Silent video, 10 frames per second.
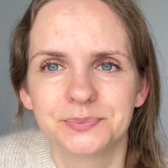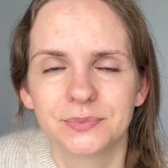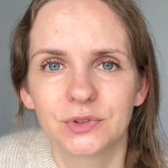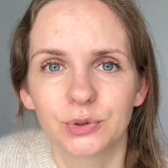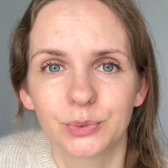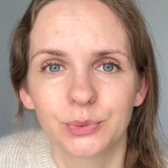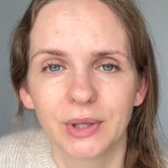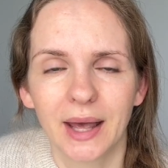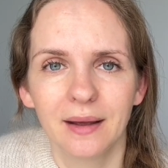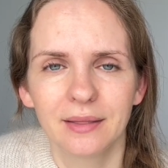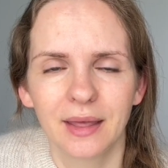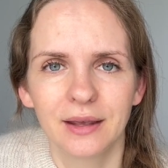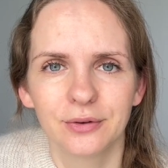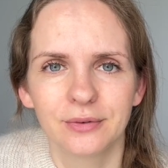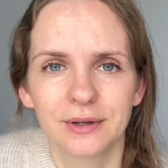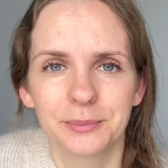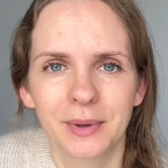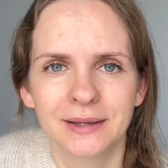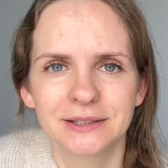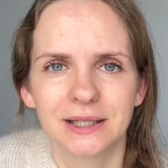So yeah, thank you very
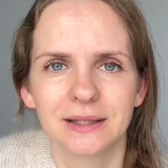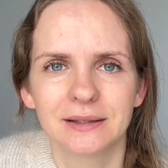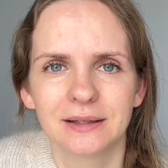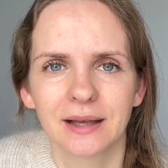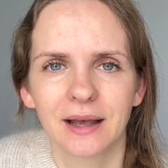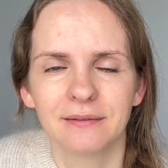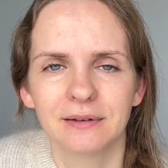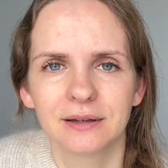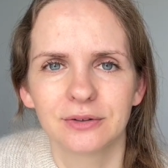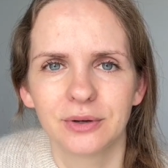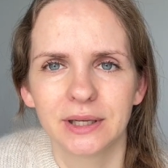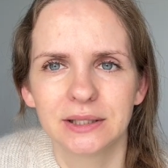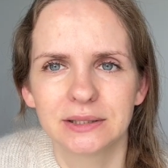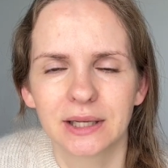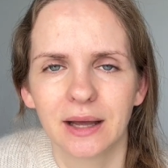much, and have a great